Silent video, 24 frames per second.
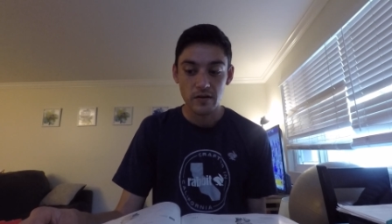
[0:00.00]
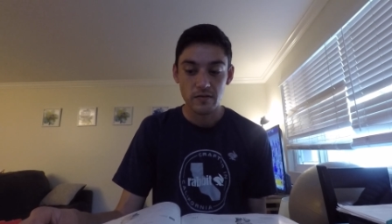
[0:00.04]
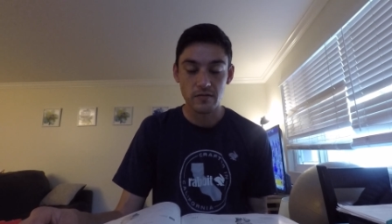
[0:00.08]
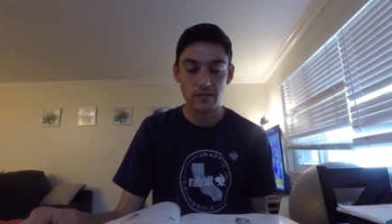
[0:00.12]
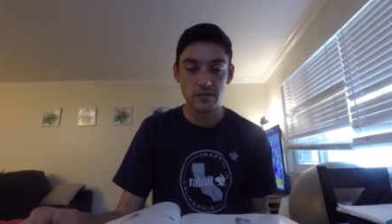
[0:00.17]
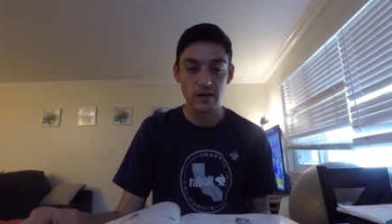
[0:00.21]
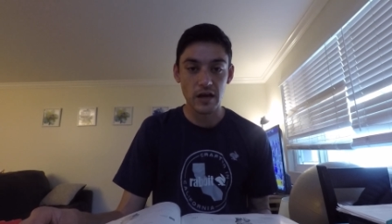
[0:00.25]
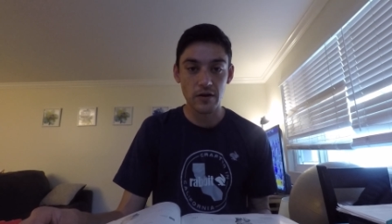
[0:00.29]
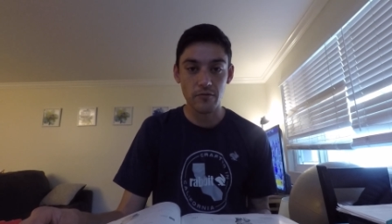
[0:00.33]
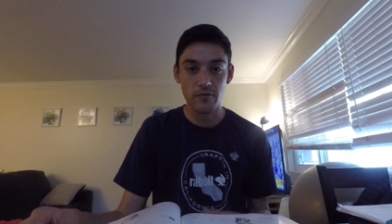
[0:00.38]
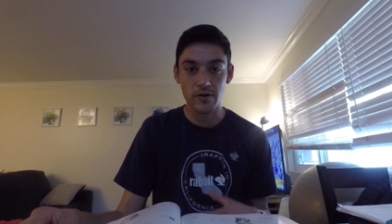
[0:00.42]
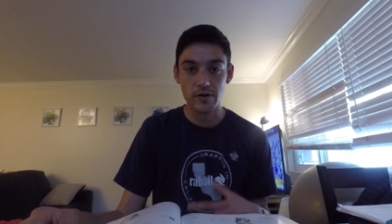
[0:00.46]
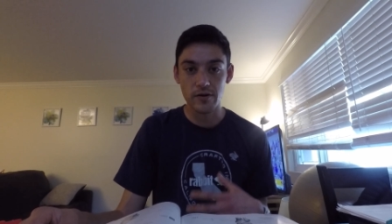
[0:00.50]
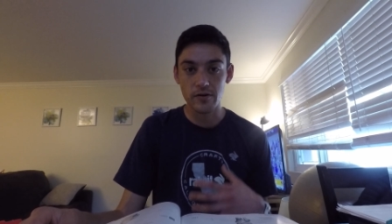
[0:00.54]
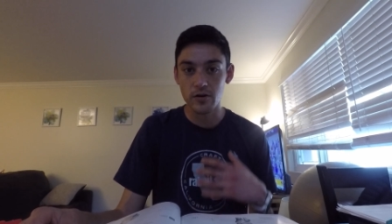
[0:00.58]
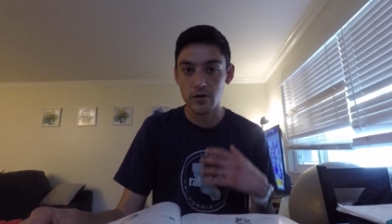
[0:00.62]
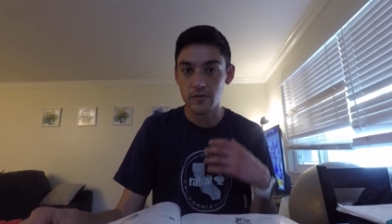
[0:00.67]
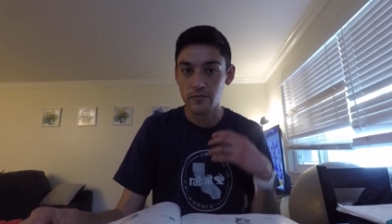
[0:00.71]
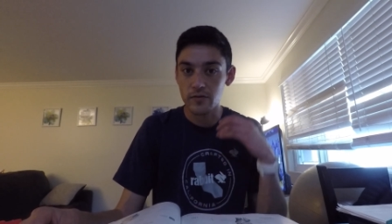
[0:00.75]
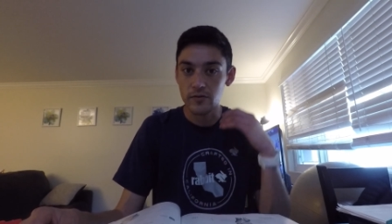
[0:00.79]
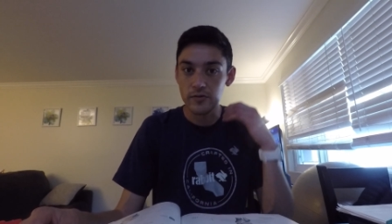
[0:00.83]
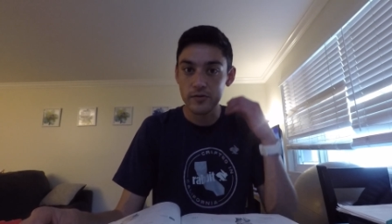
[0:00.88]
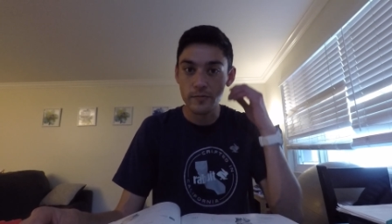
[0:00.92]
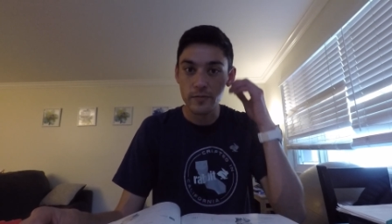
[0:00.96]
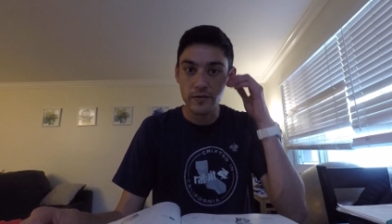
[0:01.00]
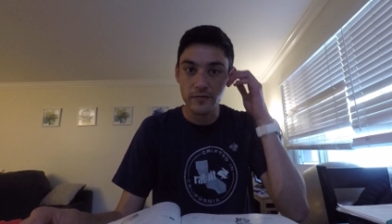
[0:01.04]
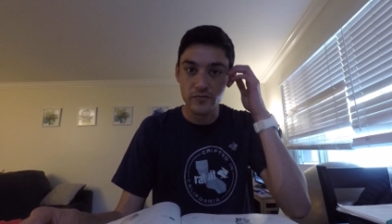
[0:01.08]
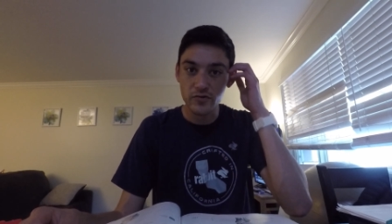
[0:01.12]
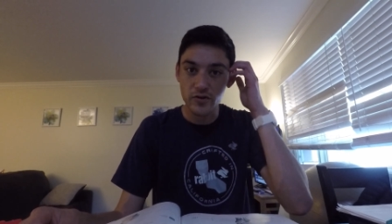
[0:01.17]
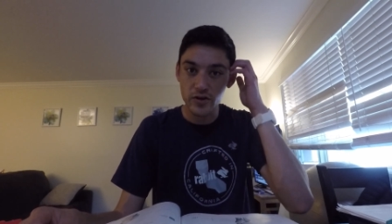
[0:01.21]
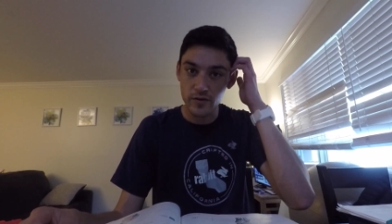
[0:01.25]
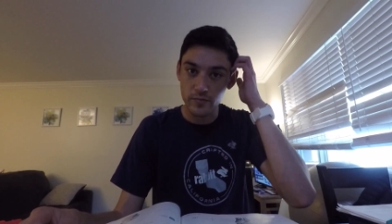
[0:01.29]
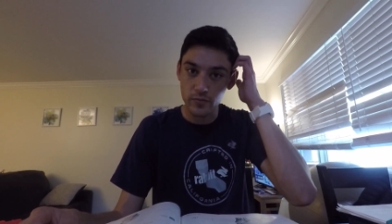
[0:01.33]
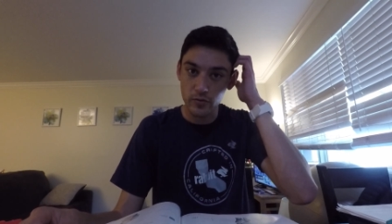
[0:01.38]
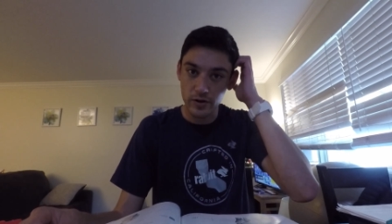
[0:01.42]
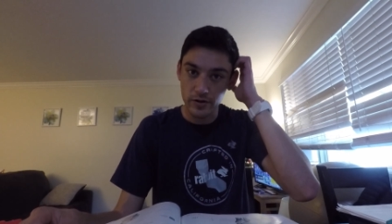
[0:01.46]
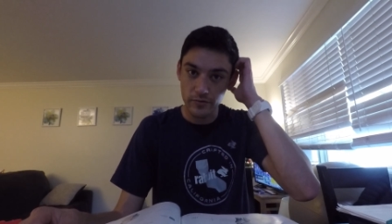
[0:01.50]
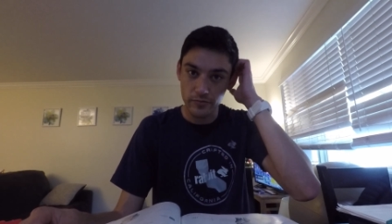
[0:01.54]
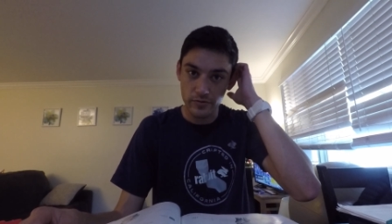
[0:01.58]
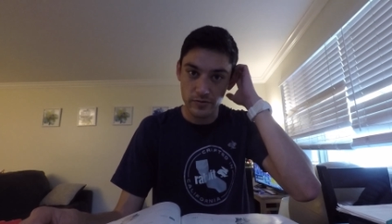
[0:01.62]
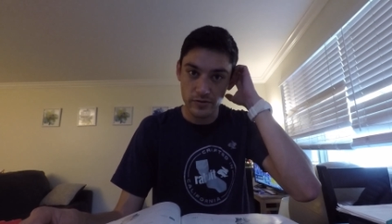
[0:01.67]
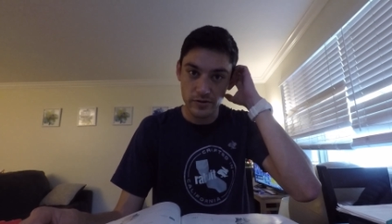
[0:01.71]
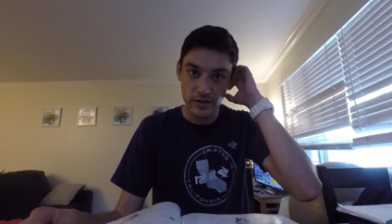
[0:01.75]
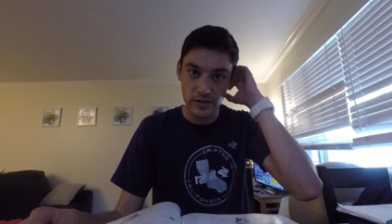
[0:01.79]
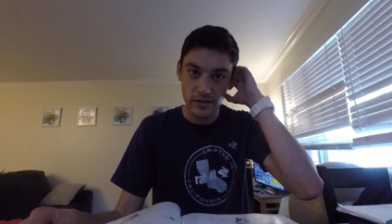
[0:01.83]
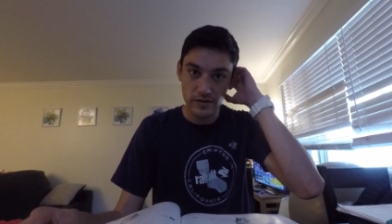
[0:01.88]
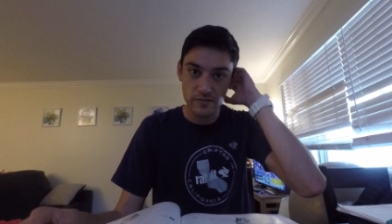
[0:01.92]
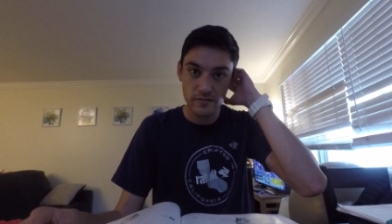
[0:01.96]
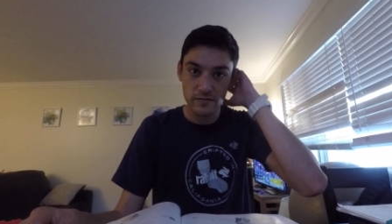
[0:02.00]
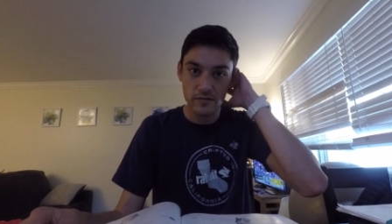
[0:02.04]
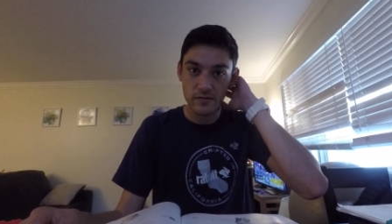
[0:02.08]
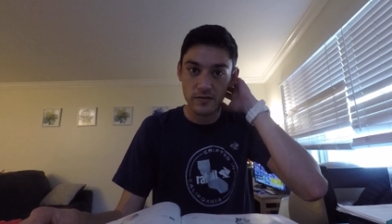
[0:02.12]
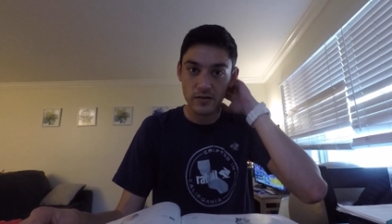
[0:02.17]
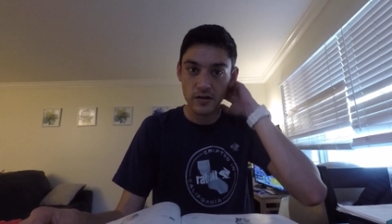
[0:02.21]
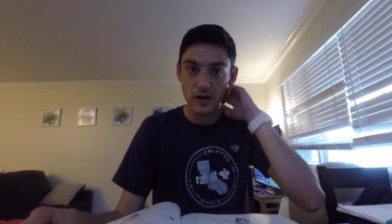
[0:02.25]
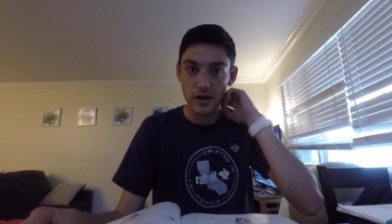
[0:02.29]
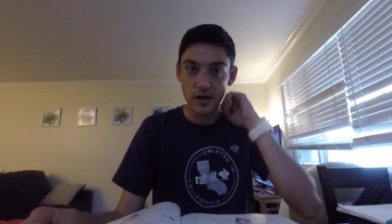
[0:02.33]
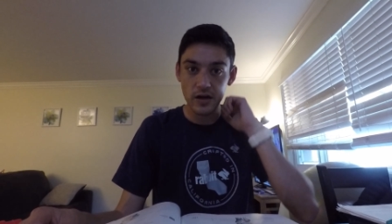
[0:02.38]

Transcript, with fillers: today we're going to go over a little bit of trigger point release.